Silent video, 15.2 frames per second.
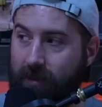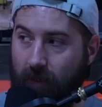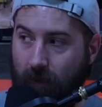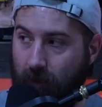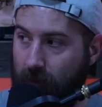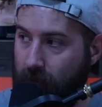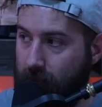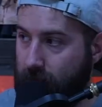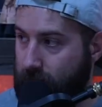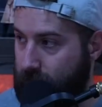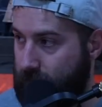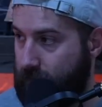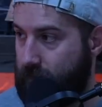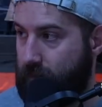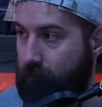though.
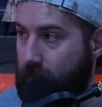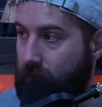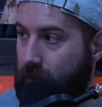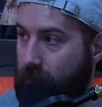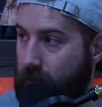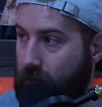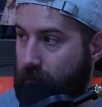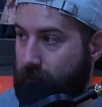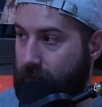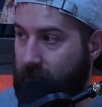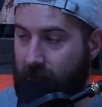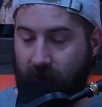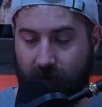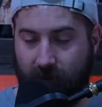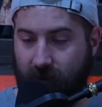
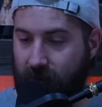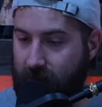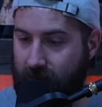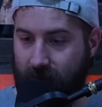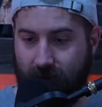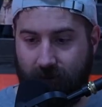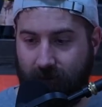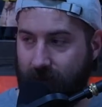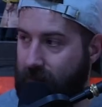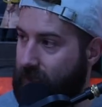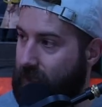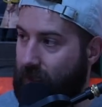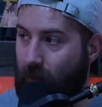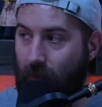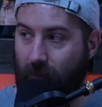Like, you're just...
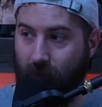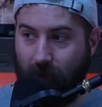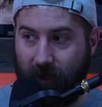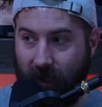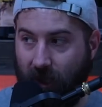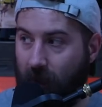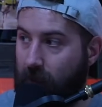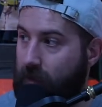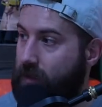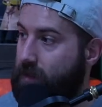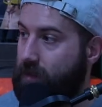going through it all.